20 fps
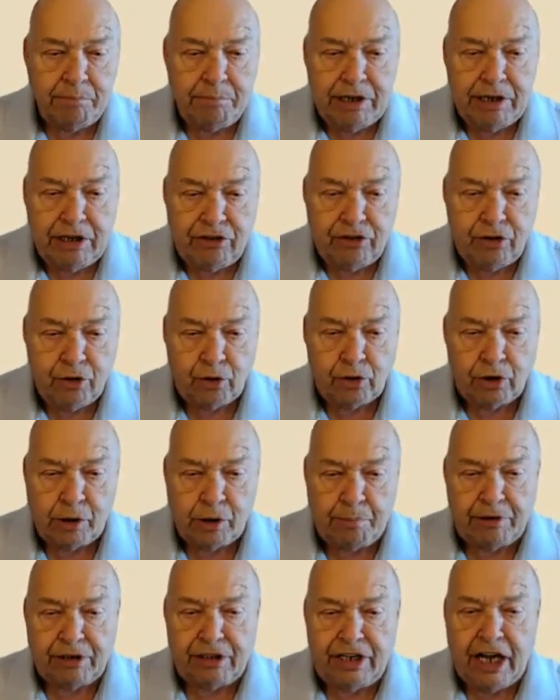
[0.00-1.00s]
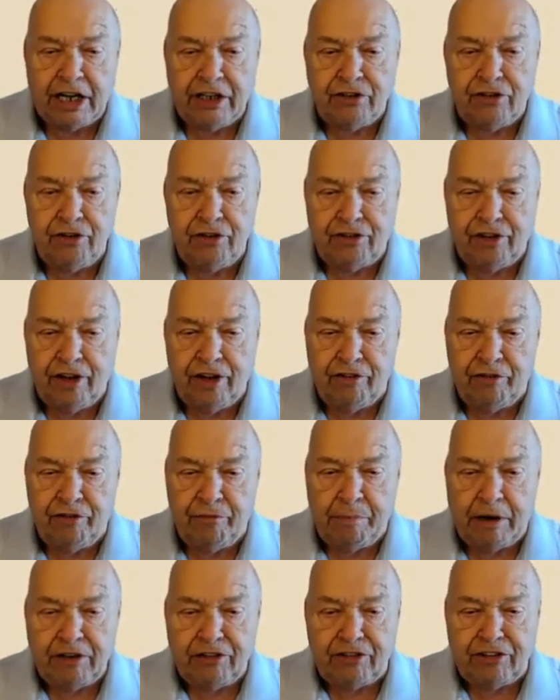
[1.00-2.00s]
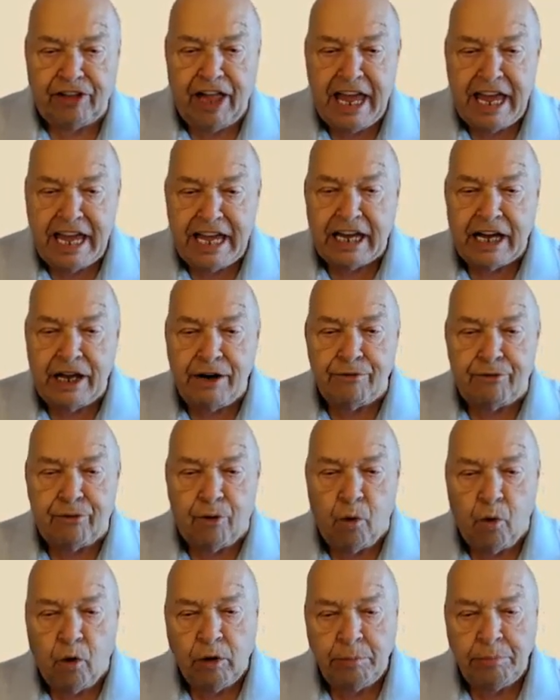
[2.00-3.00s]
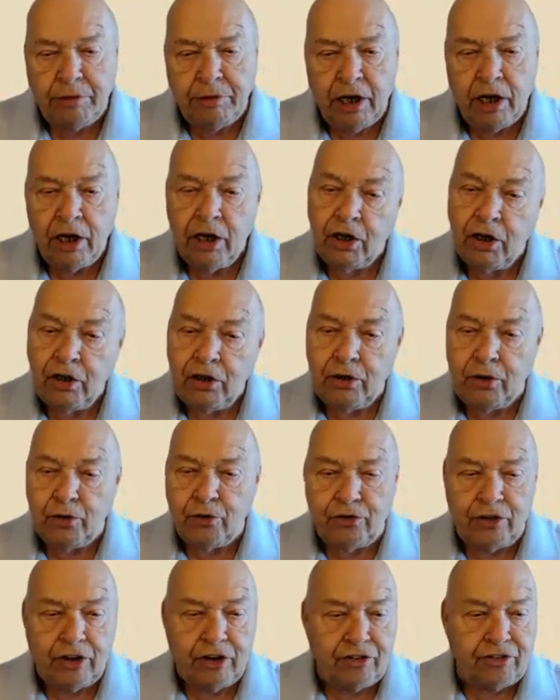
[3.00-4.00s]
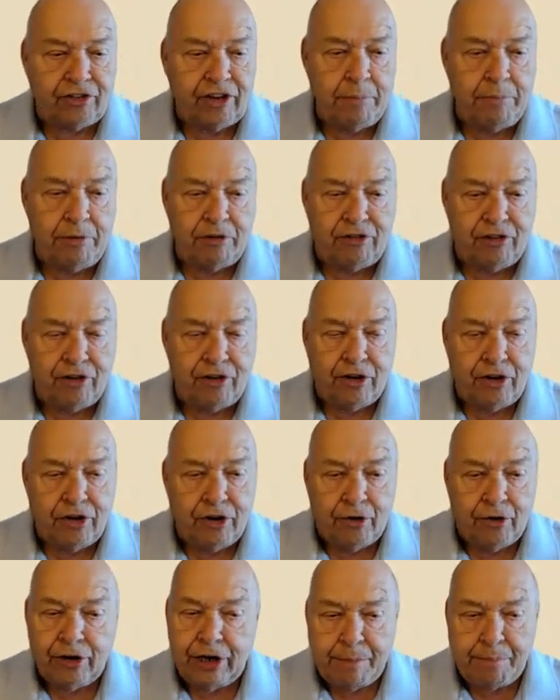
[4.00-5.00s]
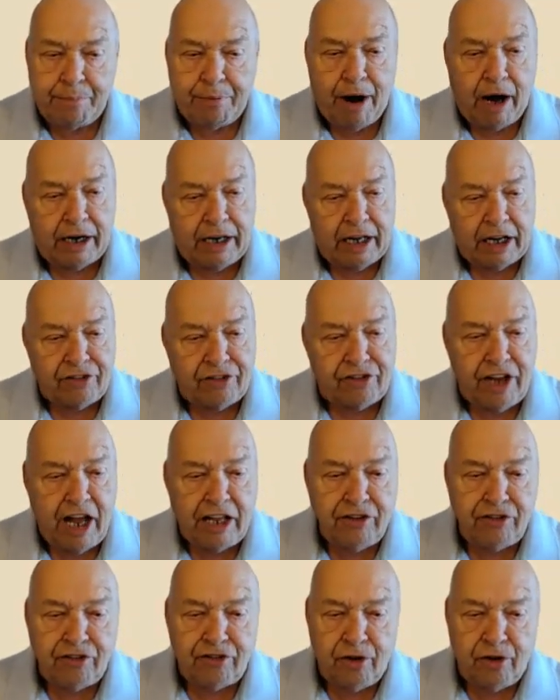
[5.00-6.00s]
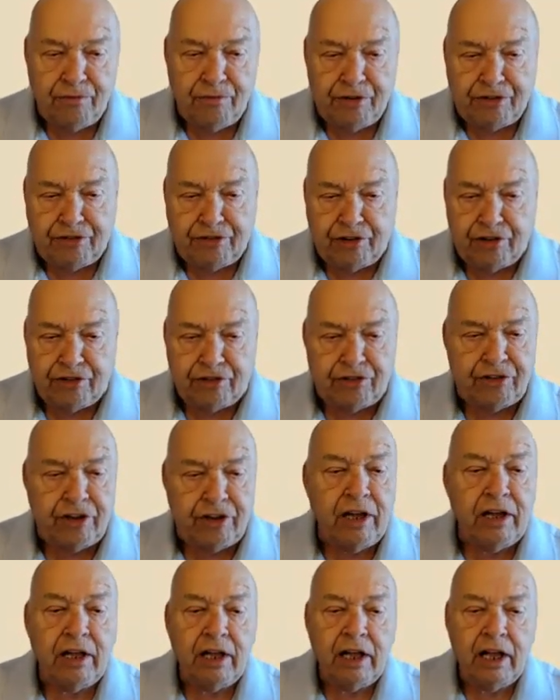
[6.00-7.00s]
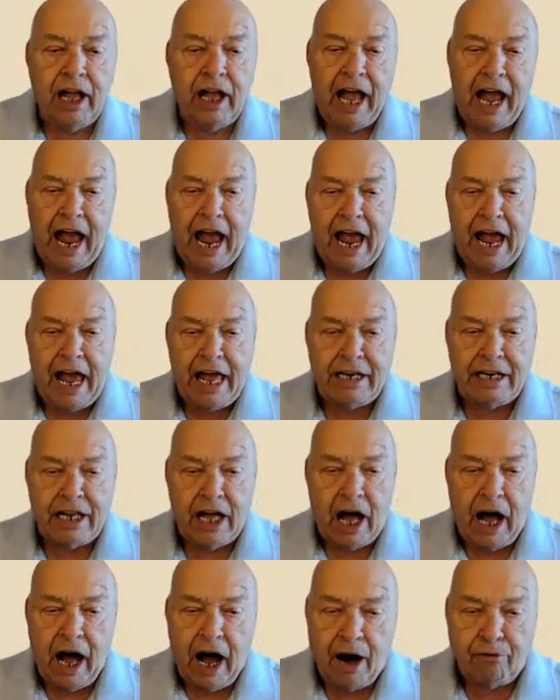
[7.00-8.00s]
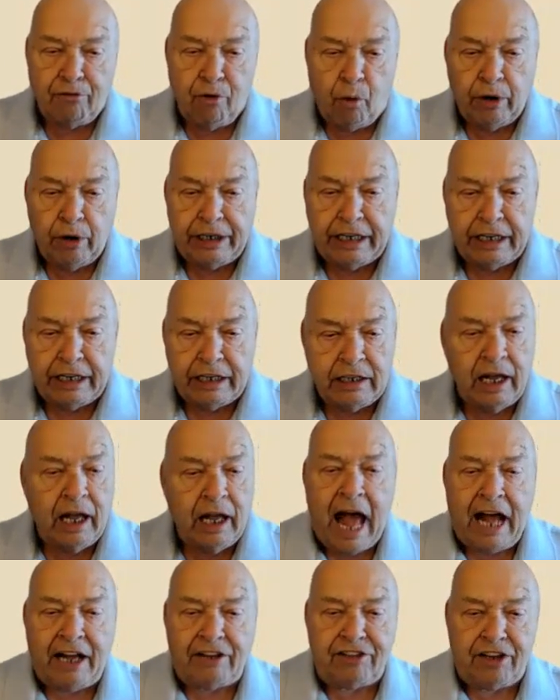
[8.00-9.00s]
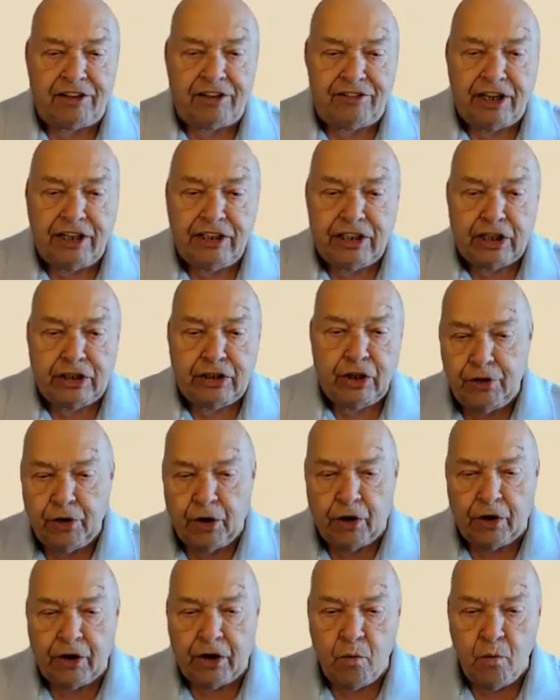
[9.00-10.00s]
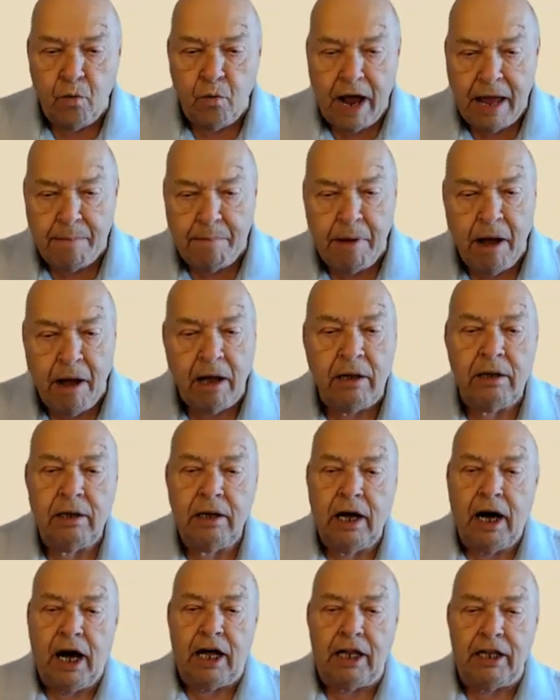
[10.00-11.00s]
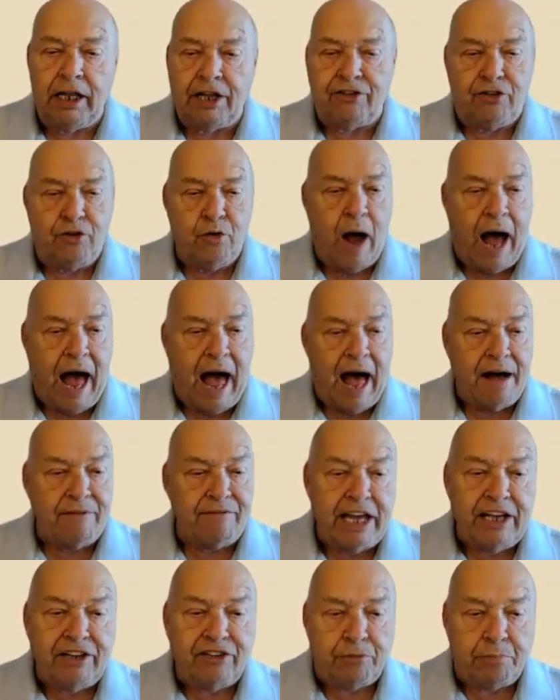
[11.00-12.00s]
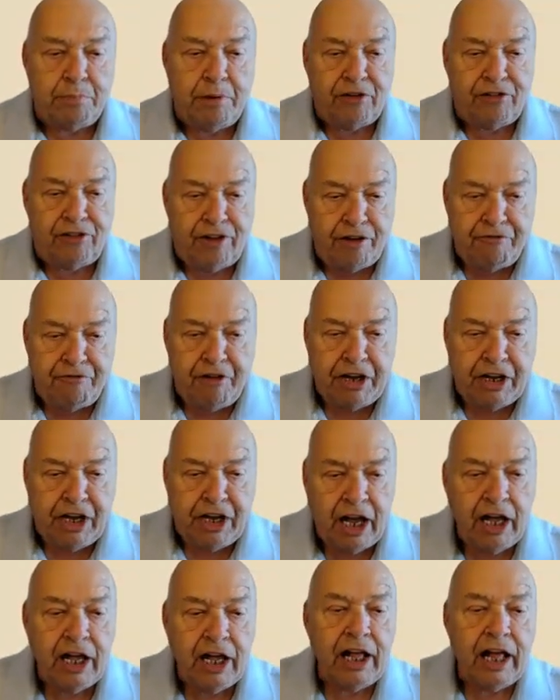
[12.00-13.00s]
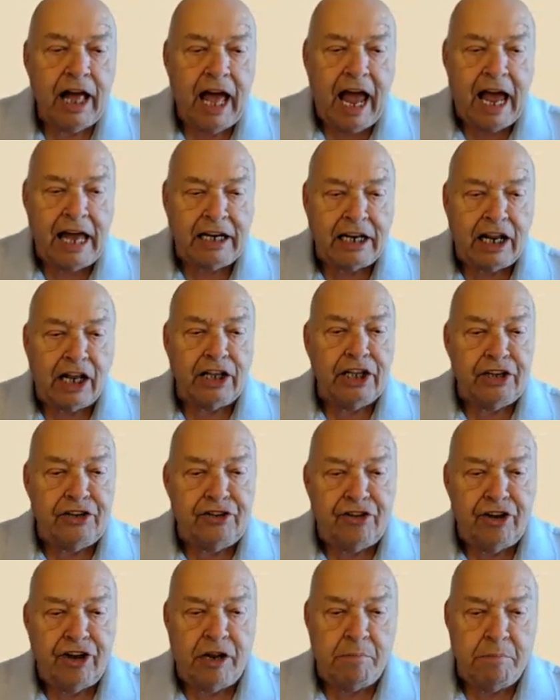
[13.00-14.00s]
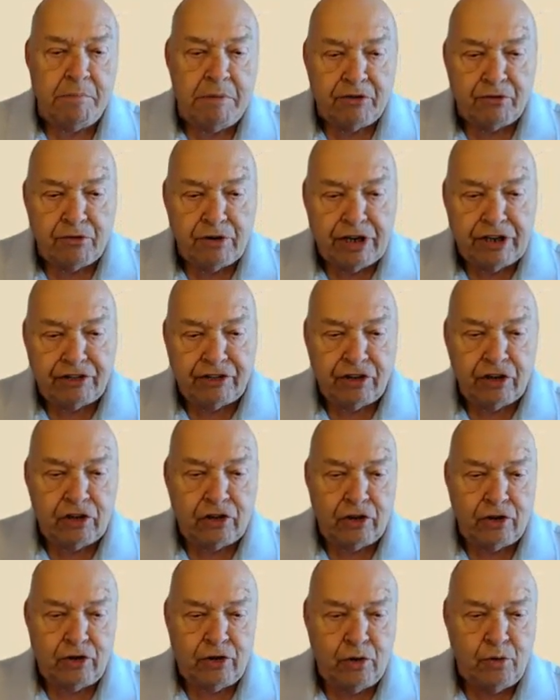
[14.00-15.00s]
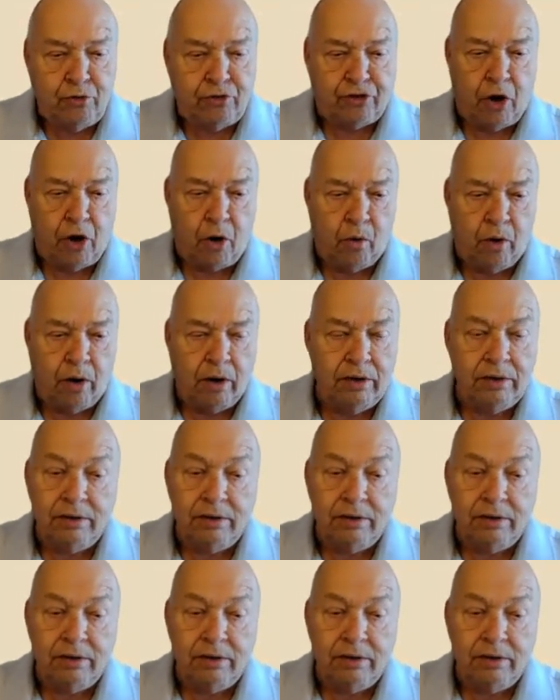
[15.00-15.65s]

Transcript: Be sure to protect yourself by staying informed, using cybersecurity products and services, and avoiding accessing the dark web unless you have a specific and legitimate reason to do so.